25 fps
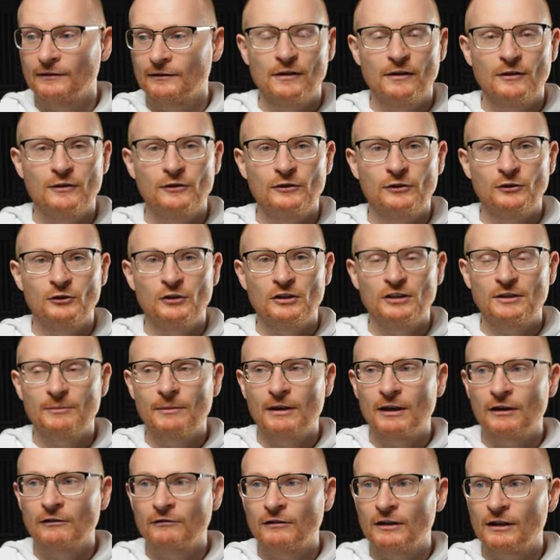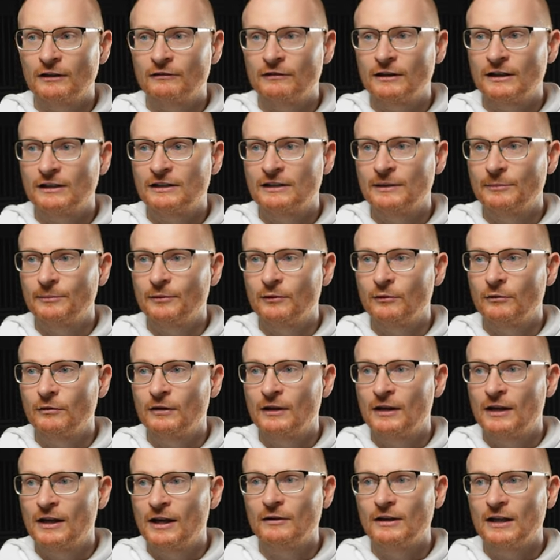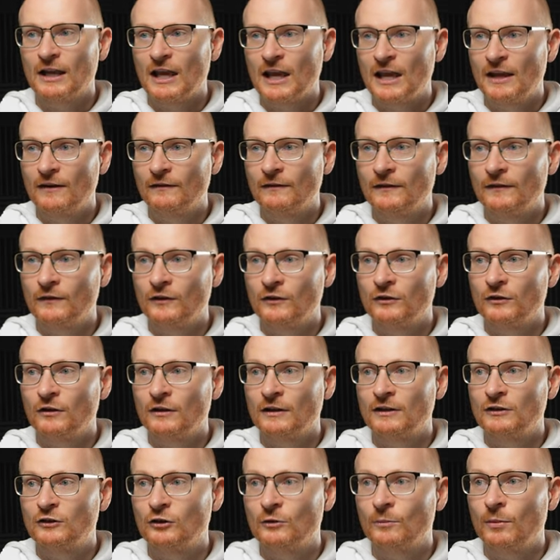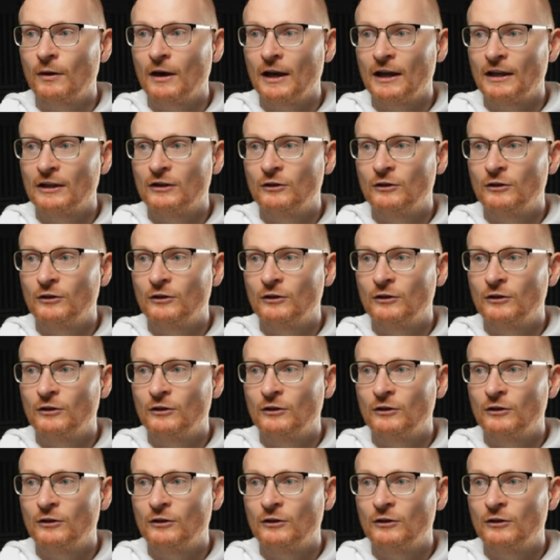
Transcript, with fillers: So just to make it really, really simple, even if you're not in Dubai,